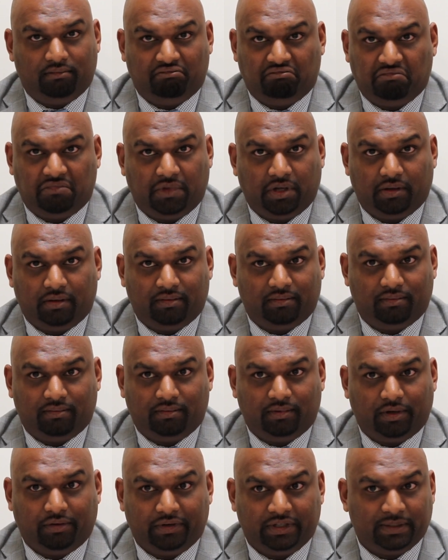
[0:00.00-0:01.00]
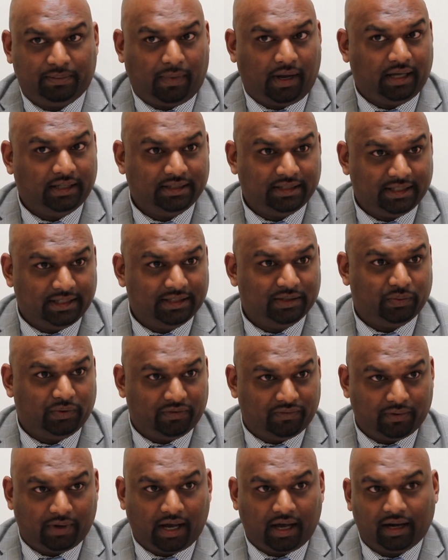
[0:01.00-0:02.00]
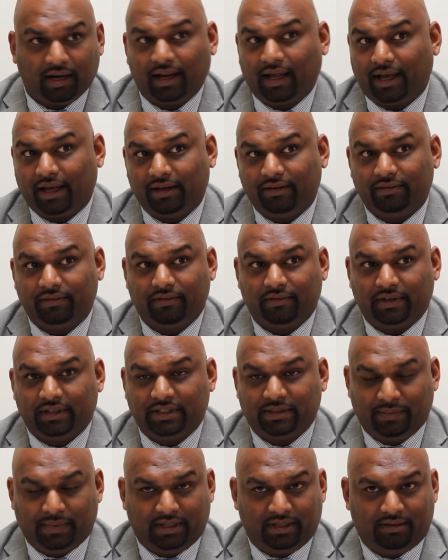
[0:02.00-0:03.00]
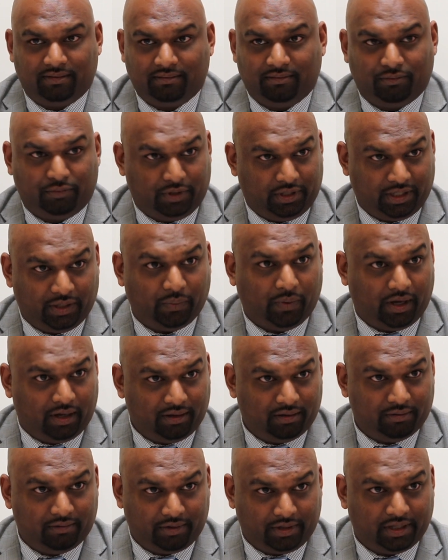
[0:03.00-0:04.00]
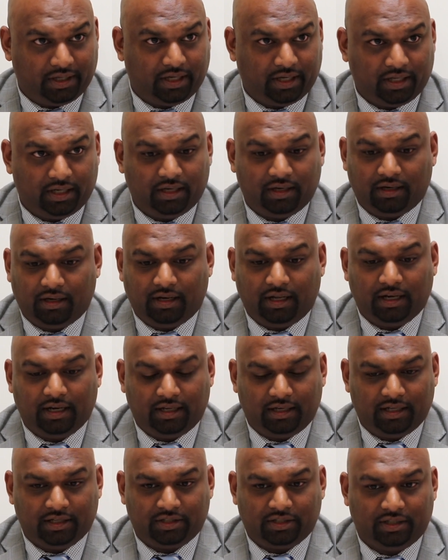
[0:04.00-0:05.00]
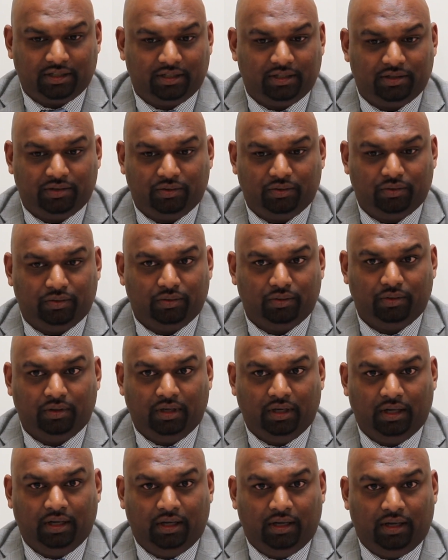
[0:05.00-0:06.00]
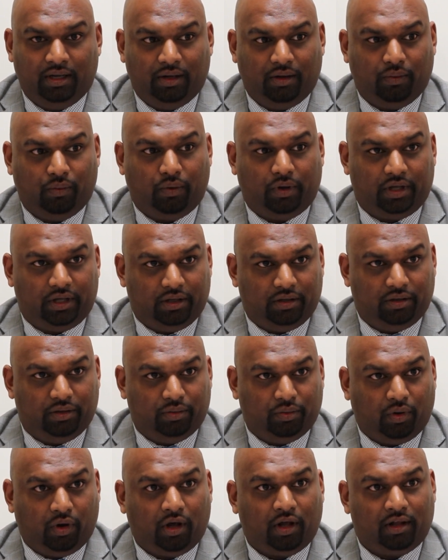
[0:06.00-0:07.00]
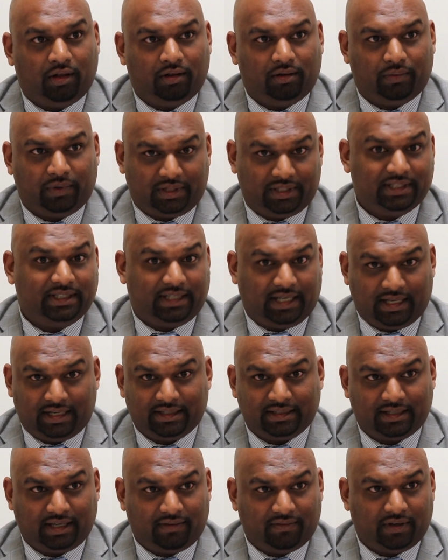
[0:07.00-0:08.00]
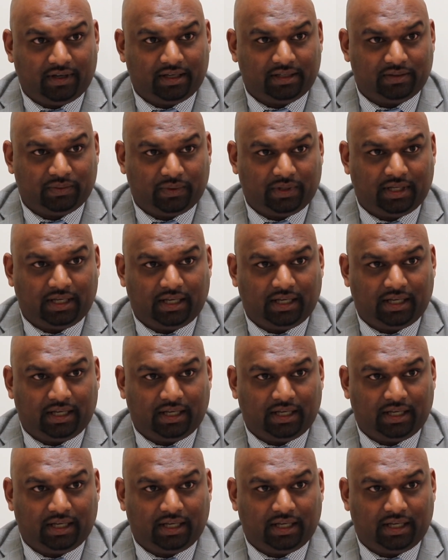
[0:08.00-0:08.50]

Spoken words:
the response since we've gone live has been really good. In addition to what the state is giving us with